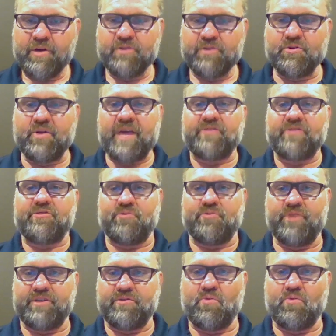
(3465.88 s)
to get through
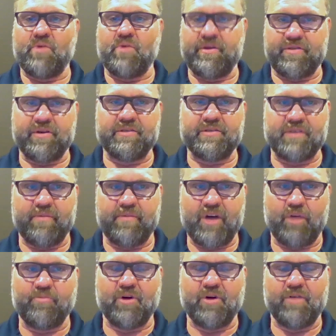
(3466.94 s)
it with some
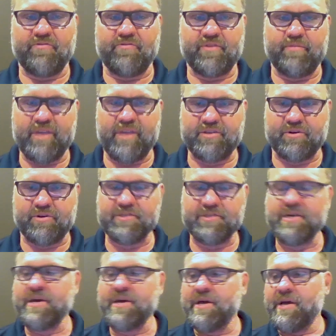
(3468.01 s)
help of the
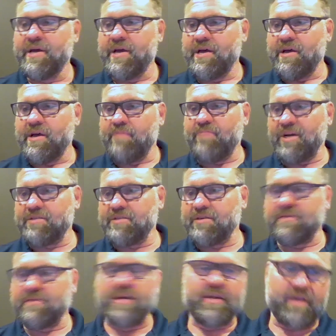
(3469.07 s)
mentors. But
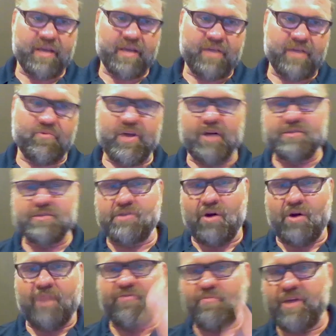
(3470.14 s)
then again, we also
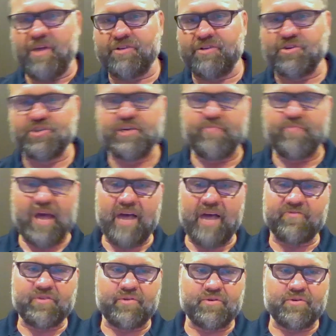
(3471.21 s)
offer mentorship
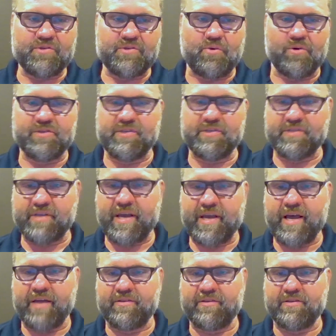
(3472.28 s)
after those courses,
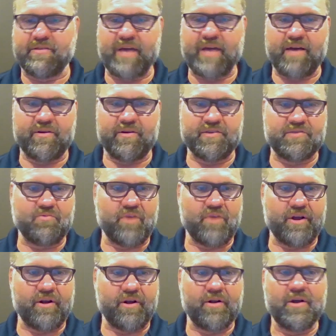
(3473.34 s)
and that is
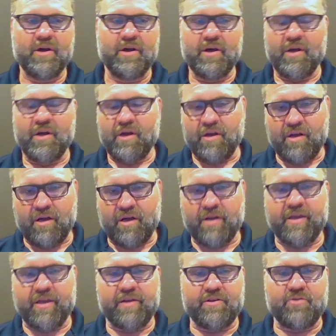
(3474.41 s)
where,
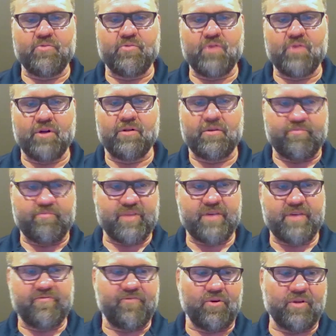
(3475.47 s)
again, you will
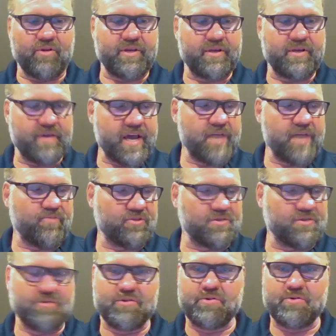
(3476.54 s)
be fully able
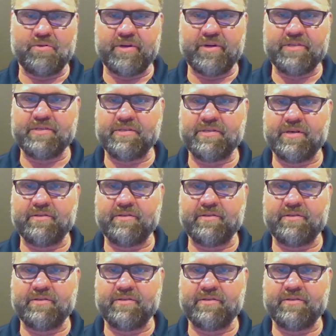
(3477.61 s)
to do this